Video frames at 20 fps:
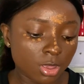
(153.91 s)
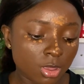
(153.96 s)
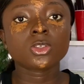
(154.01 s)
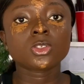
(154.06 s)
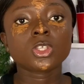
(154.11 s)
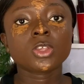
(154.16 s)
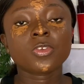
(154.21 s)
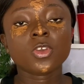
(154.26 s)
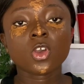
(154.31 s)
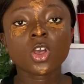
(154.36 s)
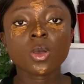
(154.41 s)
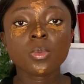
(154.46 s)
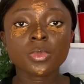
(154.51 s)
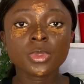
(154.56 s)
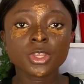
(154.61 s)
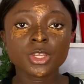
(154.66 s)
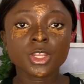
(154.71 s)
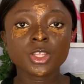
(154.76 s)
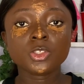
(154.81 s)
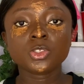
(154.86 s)
So if you're coming,
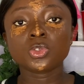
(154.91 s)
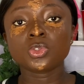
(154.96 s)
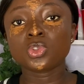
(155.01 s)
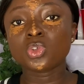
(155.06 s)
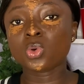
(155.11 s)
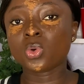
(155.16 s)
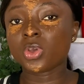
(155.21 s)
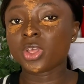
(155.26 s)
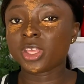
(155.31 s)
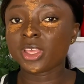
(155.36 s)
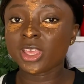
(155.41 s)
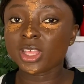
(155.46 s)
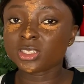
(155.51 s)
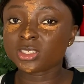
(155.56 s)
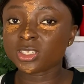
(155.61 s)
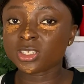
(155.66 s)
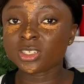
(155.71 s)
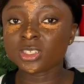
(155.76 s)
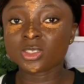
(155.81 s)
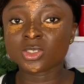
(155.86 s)
you need to know what you're
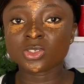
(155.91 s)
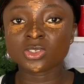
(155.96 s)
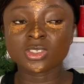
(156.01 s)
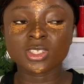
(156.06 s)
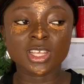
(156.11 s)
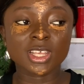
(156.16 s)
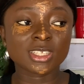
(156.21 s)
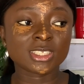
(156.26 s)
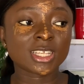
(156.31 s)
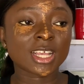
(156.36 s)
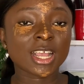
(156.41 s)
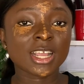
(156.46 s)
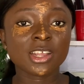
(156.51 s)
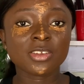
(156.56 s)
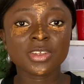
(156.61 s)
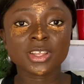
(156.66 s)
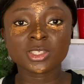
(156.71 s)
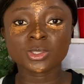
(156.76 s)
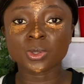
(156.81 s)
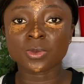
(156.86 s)
getting into. There's high
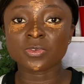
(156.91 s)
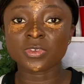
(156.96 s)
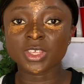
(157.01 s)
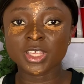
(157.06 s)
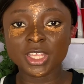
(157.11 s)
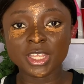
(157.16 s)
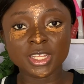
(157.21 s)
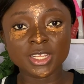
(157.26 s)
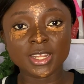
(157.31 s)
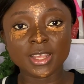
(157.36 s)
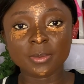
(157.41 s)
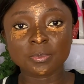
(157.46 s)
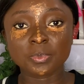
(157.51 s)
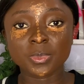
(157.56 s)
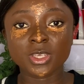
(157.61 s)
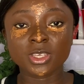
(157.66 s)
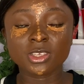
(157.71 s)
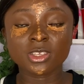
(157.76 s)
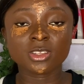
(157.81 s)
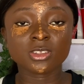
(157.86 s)
rates of
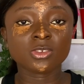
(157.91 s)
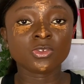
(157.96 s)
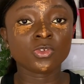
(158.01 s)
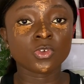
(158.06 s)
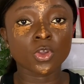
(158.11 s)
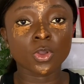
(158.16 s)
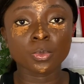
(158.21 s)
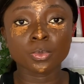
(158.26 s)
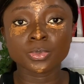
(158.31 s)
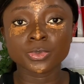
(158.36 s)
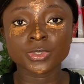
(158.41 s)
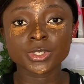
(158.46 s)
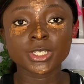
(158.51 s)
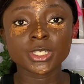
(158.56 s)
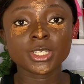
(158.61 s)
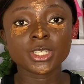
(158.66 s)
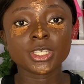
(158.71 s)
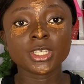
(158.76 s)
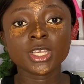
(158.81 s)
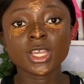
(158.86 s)
kidnapping,
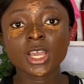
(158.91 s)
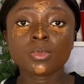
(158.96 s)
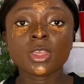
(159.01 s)
robbery.